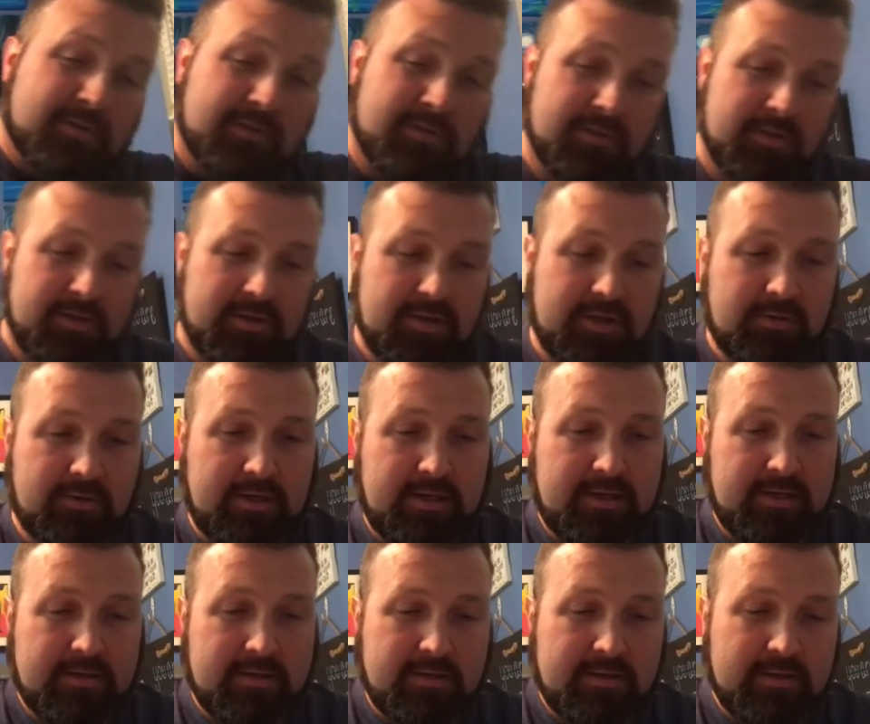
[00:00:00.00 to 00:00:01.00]
uni.
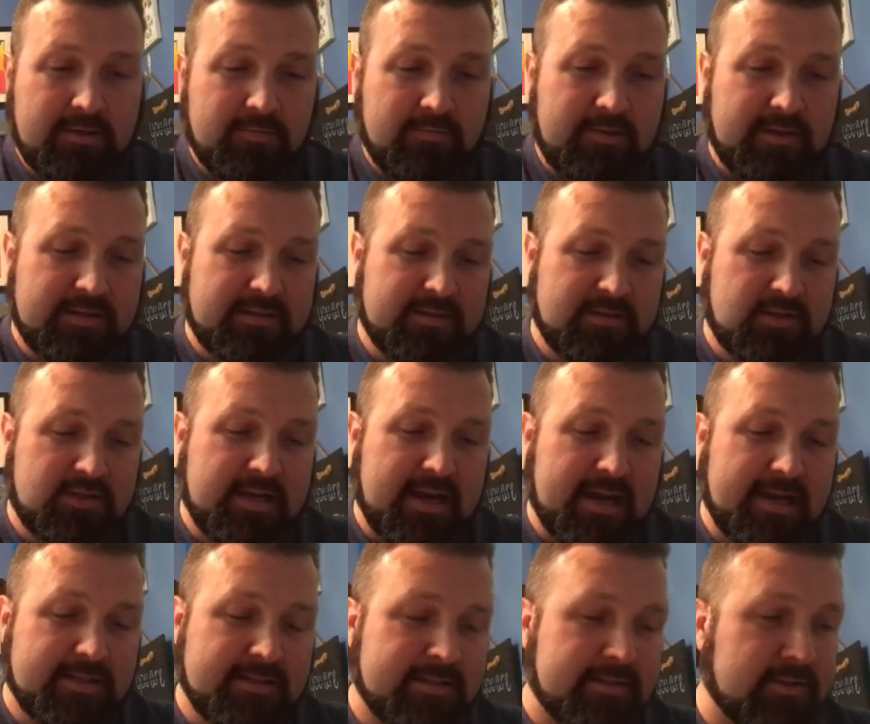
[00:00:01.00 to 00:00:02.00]
Vincent
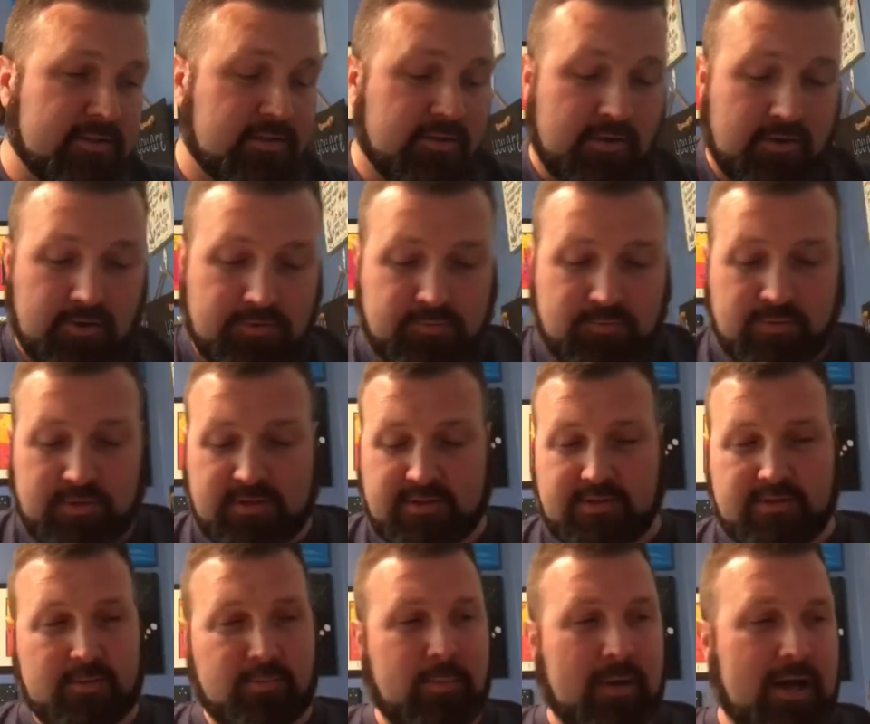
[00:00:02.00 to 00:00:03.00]
Jackson and Charles Woodson. The
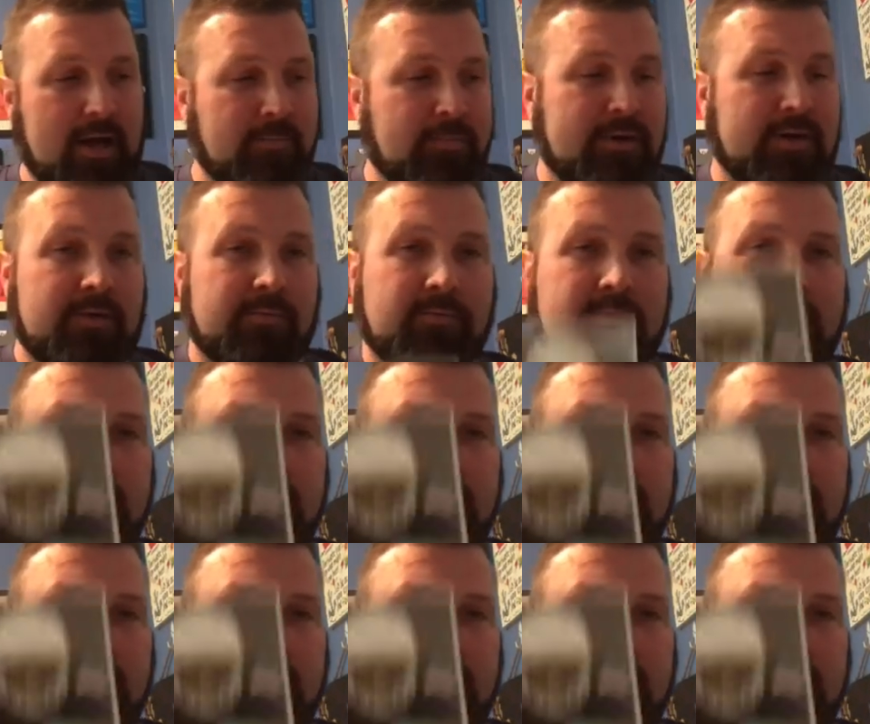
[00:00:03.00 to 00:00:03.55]
pop-up was